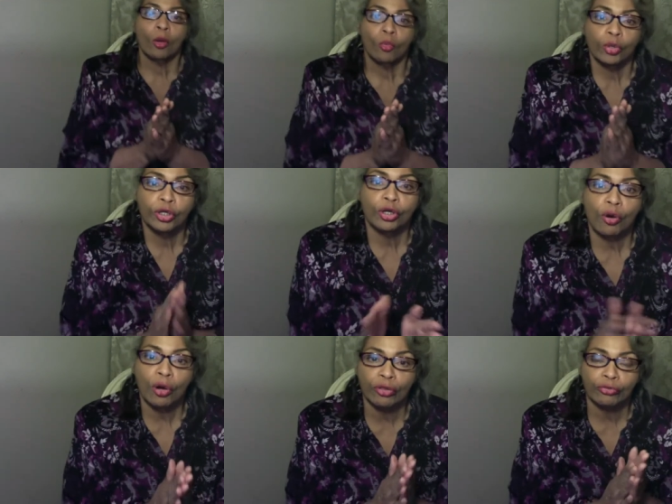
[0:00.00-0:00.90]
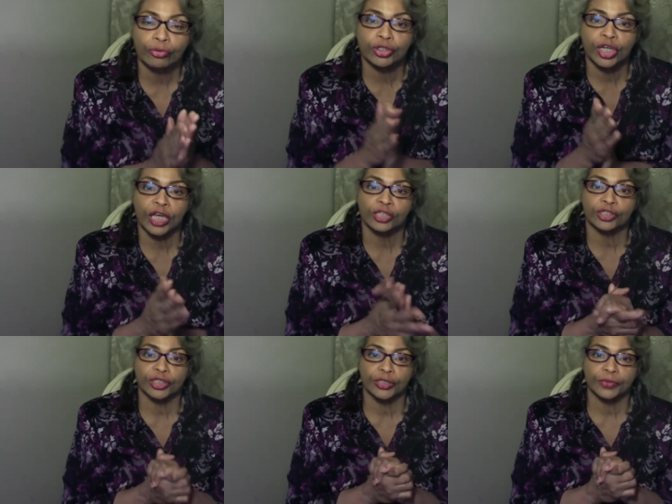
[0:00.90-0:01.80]
When you're going through
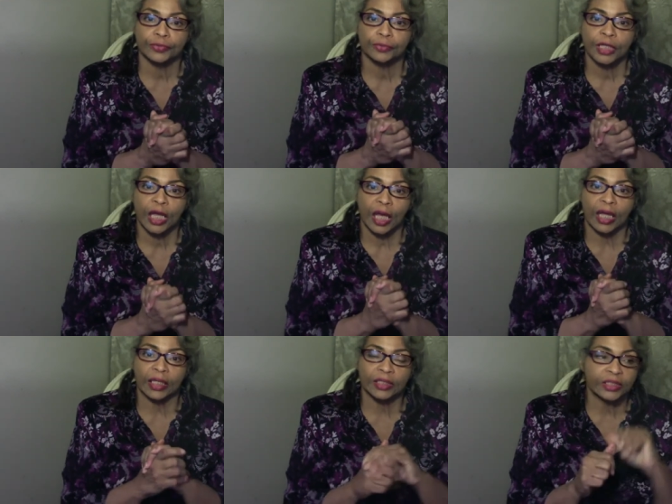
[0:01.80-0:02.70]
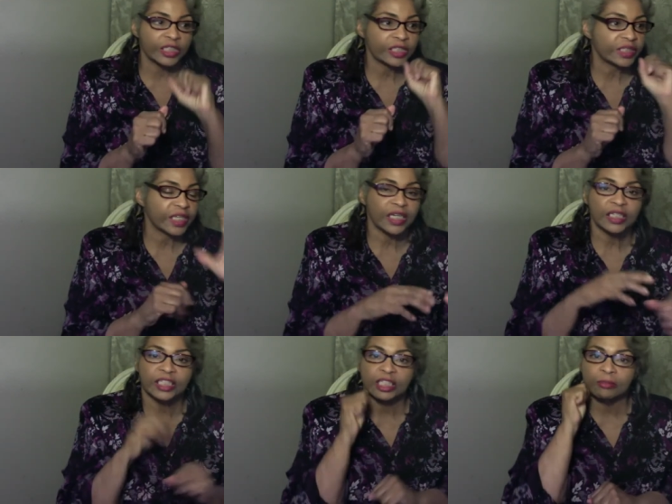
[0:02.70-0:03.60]
changes and just
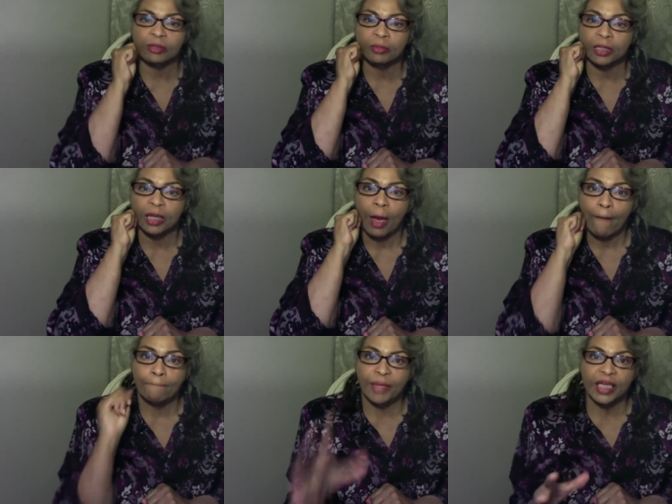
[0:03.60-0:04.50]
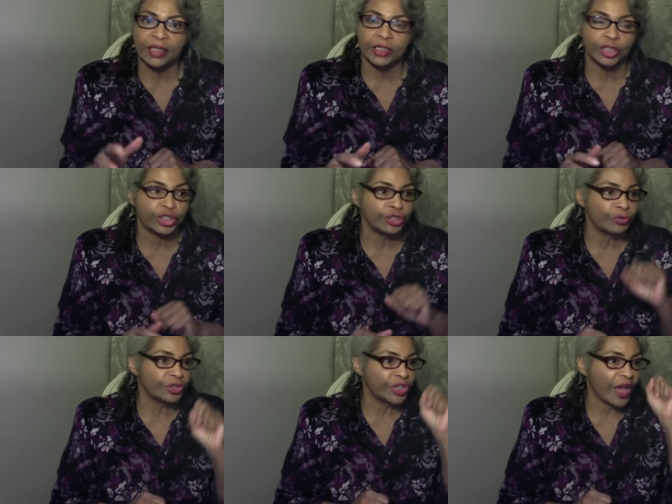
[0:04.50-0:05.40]
things seem to be beating at you
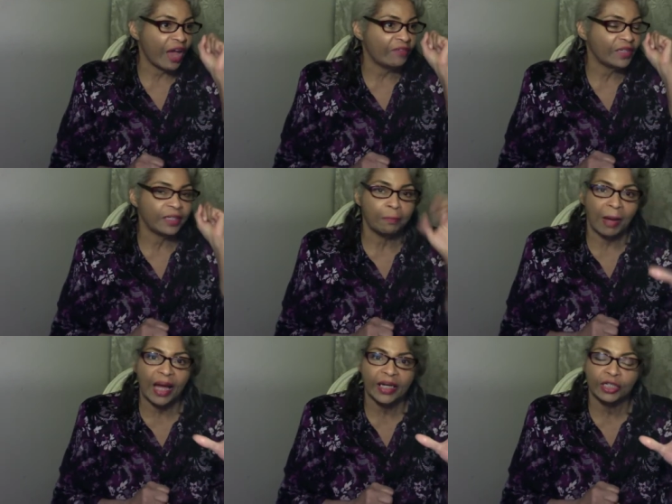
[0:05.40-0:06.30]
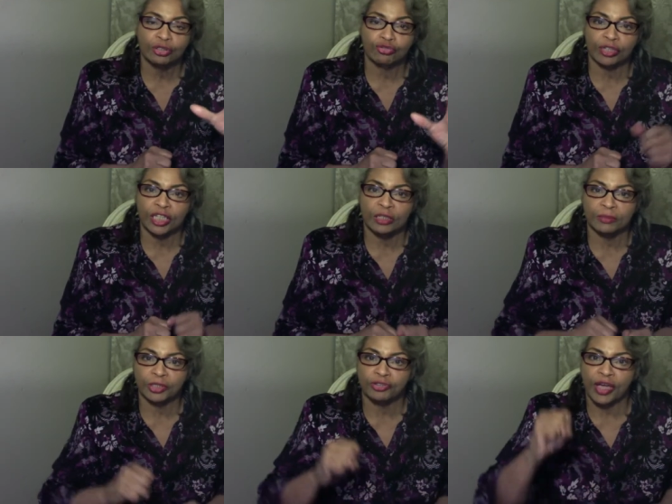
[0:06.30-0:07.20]
and you're having demonic dreams
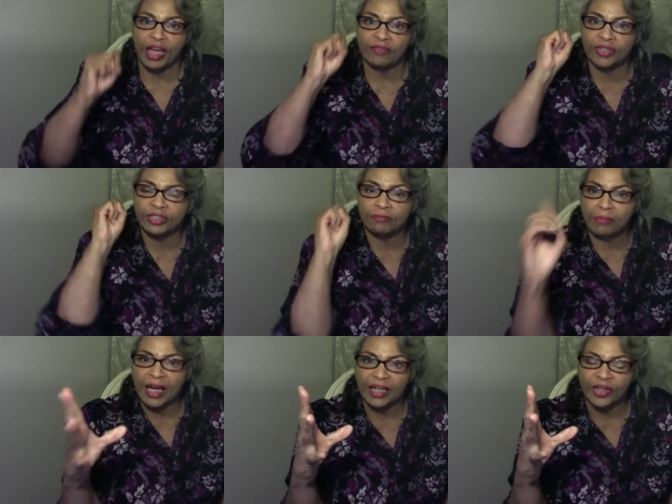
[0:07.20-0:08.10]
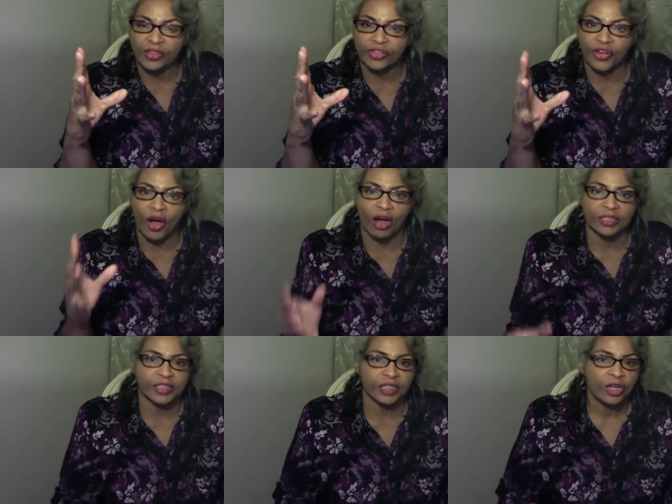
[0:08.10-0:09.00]
and you're having demonic thoughts and